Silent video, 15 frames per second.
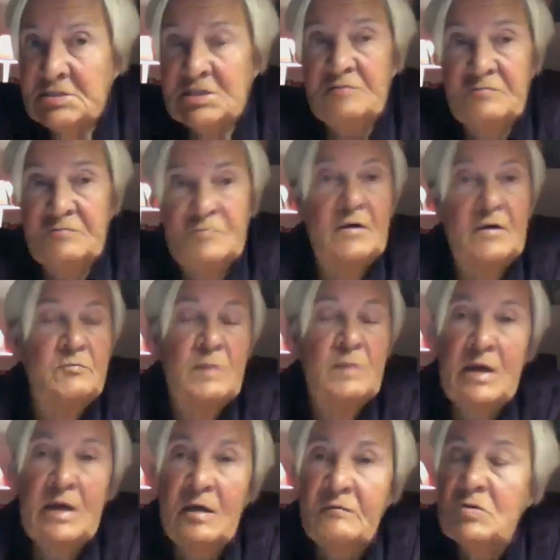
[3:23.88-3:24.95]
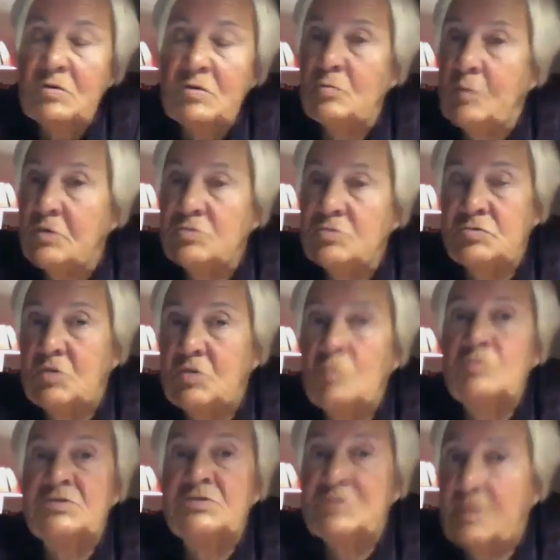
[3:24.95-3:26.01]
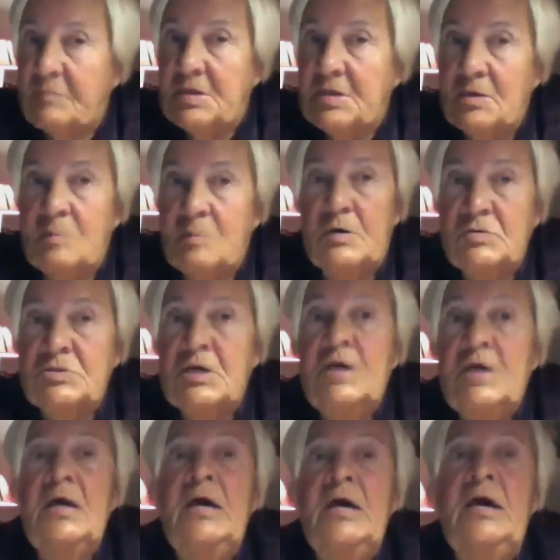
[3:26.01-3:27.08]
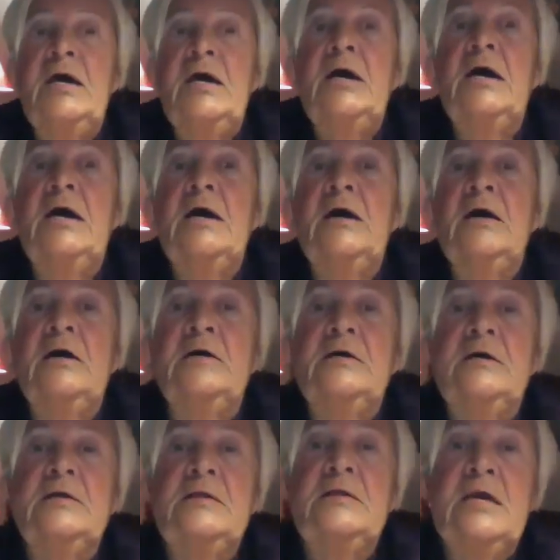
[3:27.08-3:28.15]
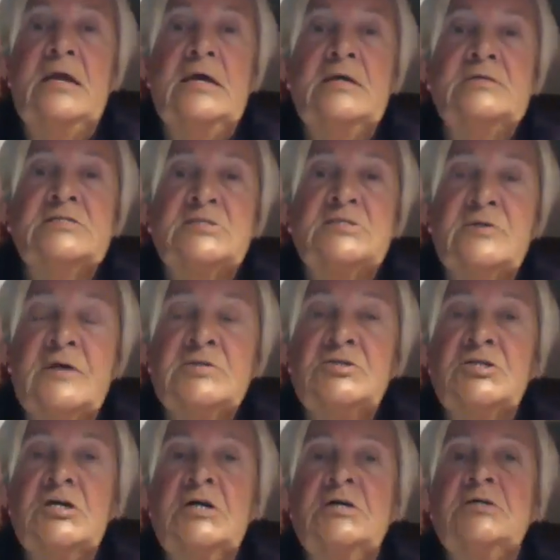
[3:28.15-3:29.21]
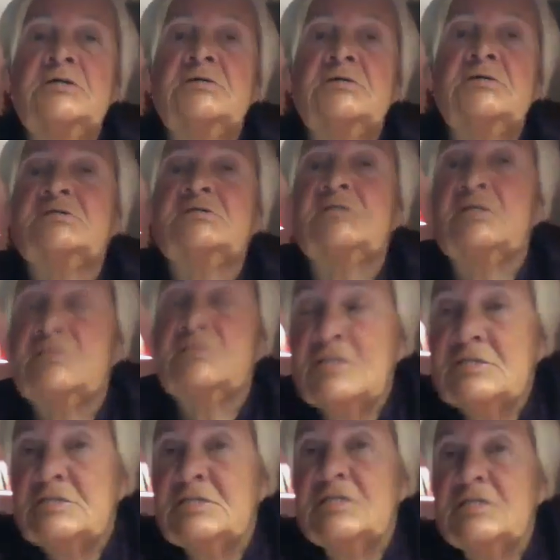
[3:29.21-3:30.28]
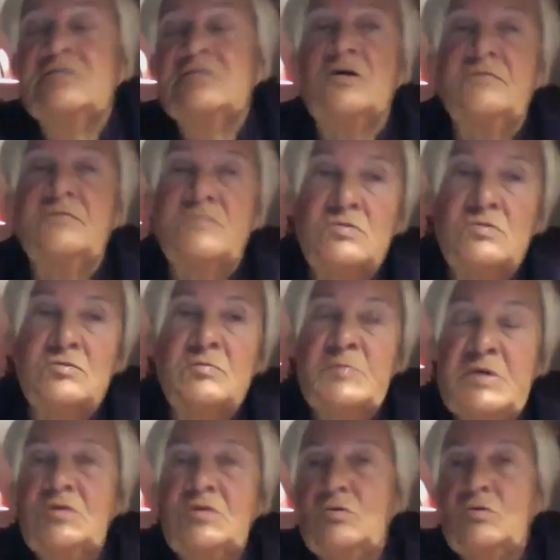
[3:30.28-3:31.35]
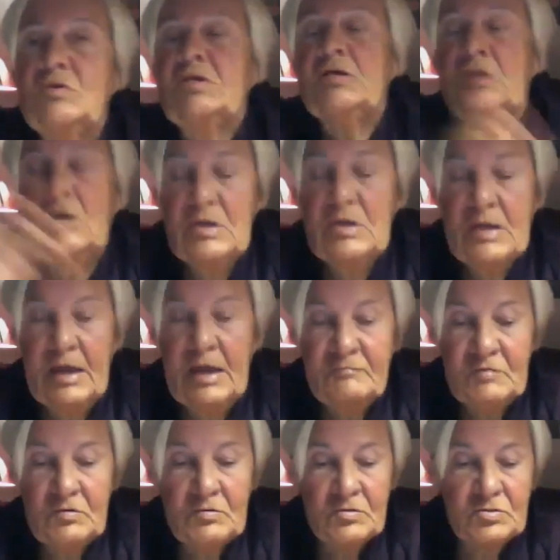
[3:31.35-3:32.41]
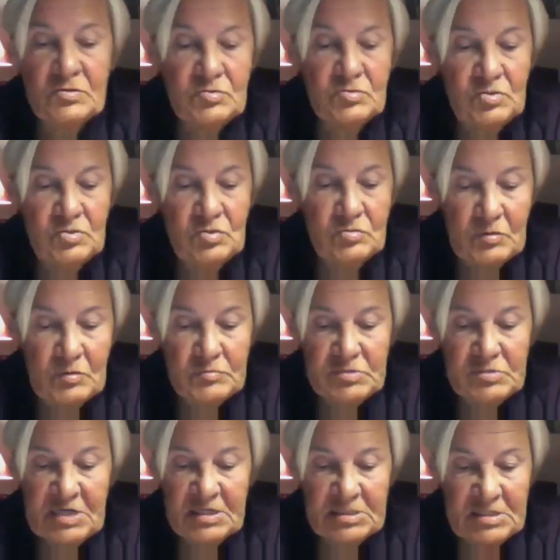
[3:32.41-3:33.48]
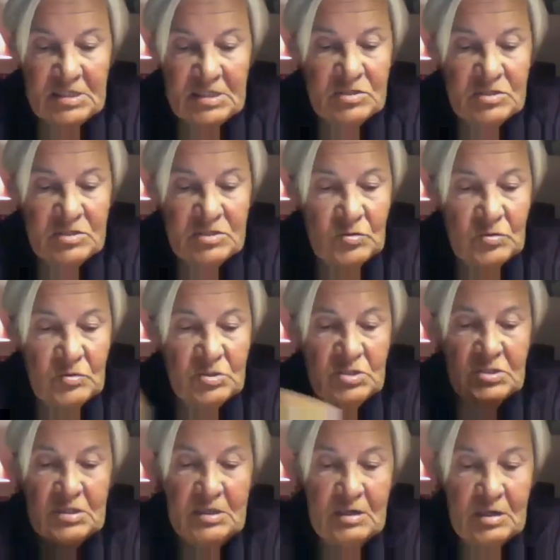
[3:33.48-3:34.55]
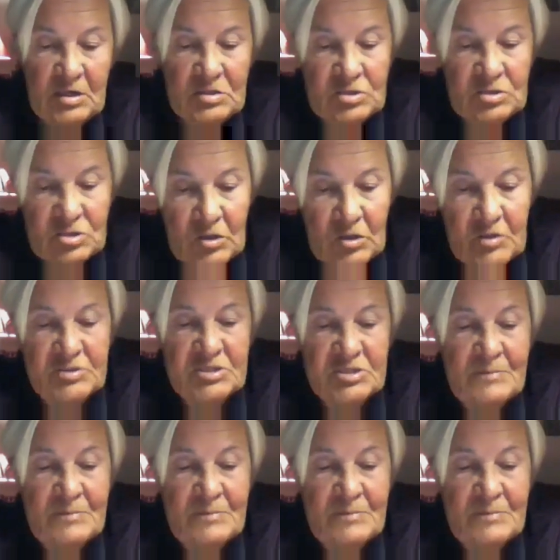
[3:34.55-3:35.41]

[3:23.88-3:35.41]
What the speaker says: If whenever you want to know something about the structure, statistics of European Union, have a look to Eurostat. It's a good source.